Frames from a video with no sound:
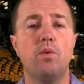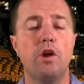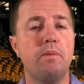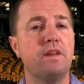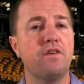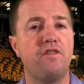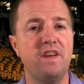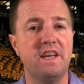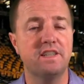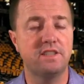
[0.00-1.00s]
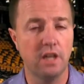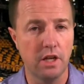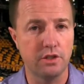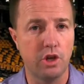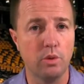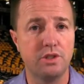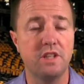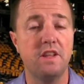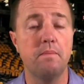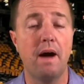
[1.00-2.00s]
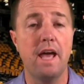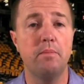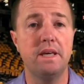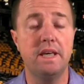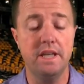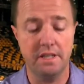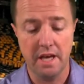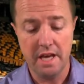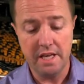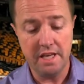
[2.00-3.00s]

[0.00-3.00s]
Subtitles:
What about the Phoenix Suns hosting the Miami Heat?